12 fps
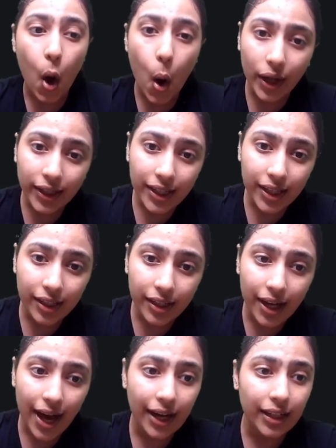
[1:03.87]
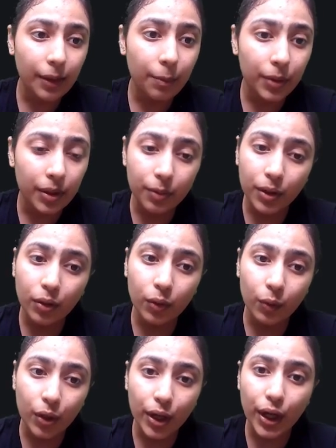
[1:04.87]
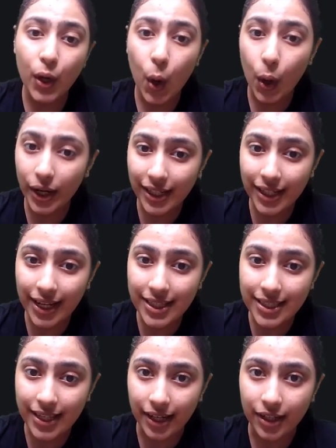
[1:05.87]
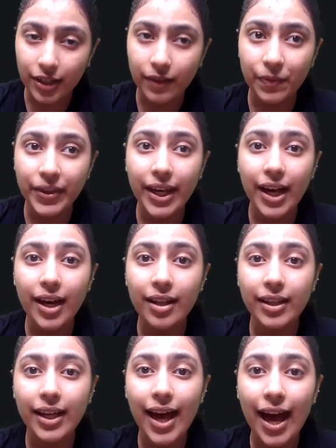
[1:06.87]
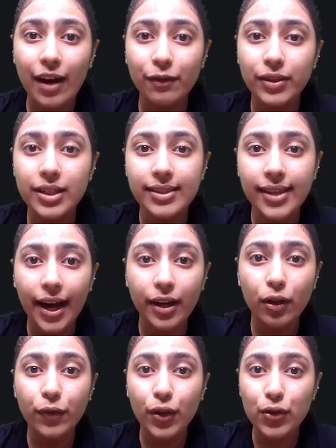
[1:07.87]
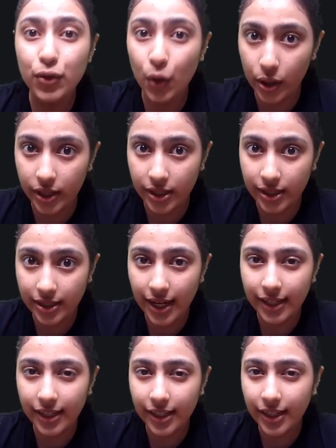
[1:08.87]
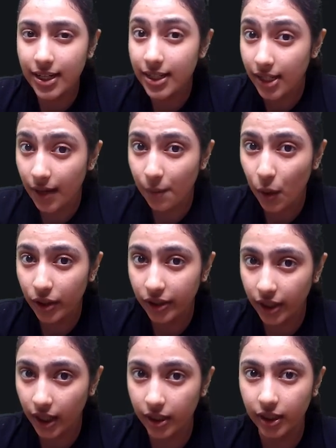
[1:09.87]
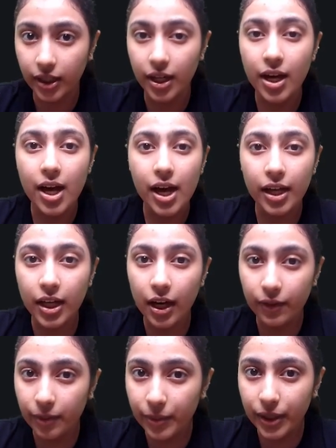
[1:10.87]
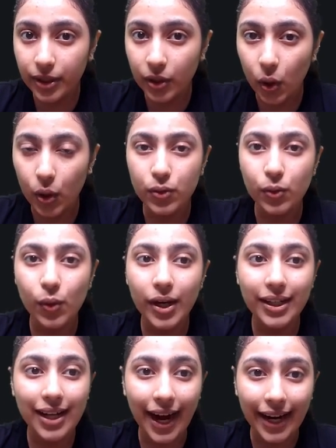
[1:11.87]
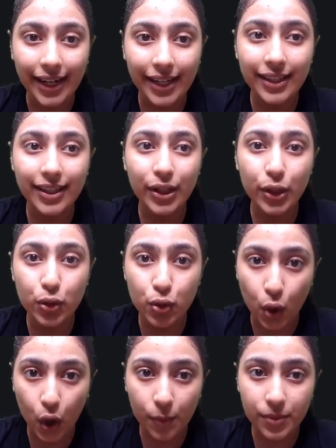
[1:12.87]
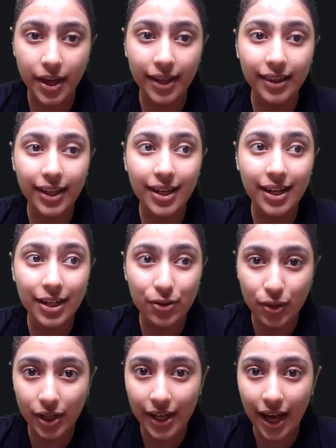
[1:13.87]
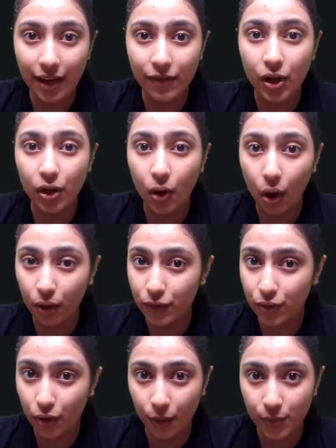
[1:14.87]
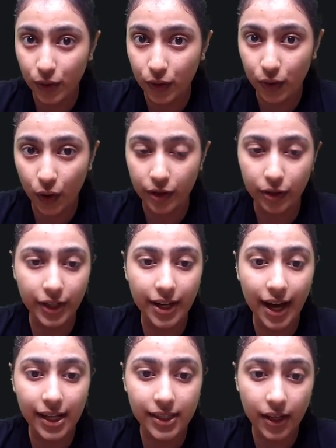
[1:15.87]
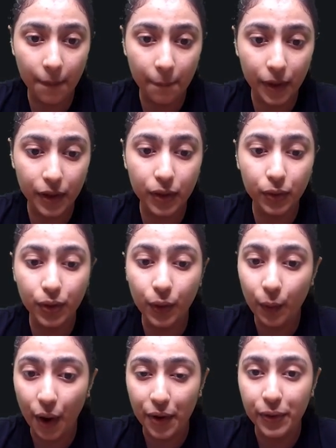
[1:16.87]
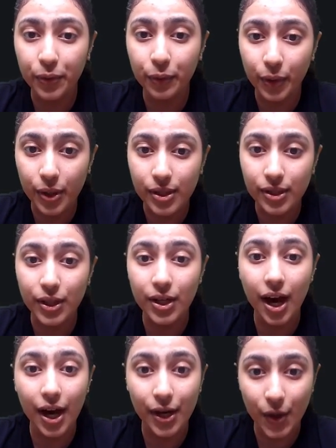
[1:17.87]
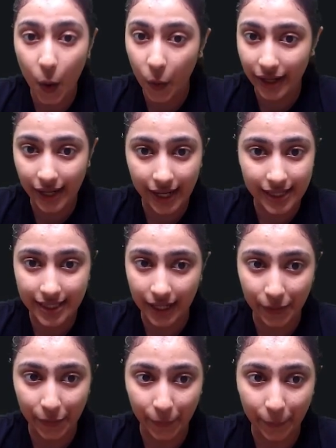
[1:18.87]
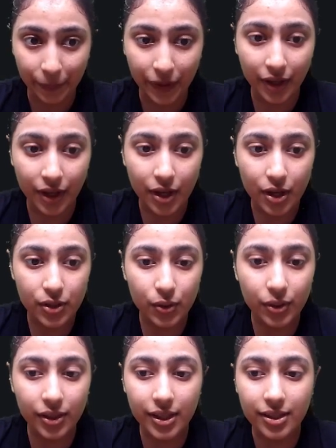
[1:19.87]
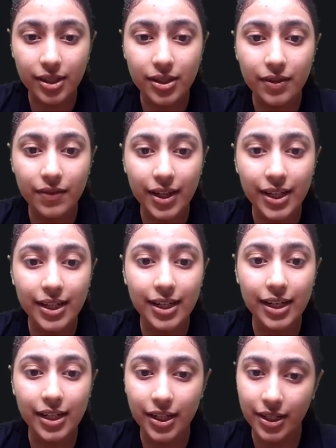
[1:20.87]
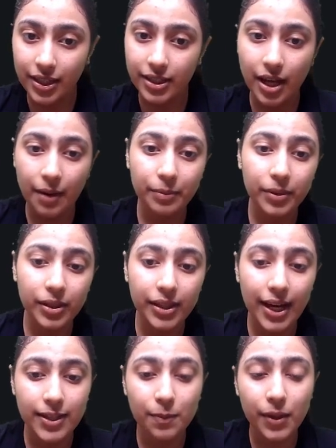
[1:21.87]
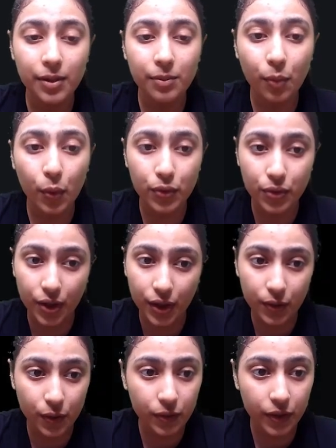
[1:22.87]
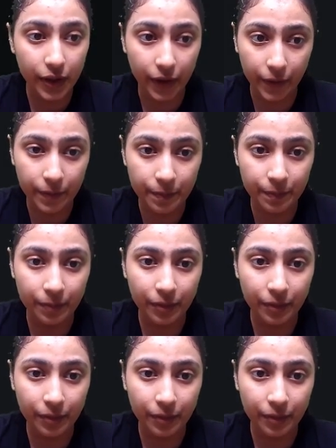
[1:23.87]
On the other hand, the people who work in organized sector, they have this kind of assurance that there are some or the other government laws who are guiding their jobs, and they literally have a lot of job security as compared to the one who works in unorganized sector. So this is a very clear example that's been portrayed over here.